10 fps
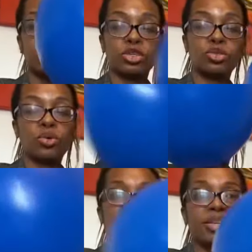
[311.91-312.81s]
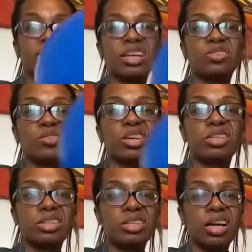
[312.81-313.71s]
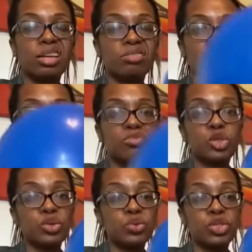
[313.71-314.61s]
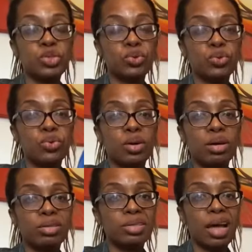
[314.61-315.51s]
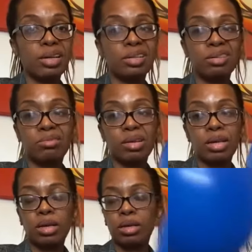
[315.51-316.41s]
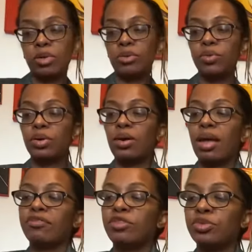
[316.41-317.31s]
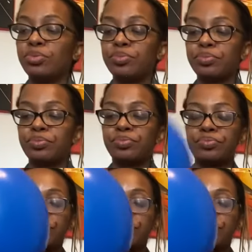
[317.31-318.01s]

So, like I said, you can choose to tie it, but we don't have to.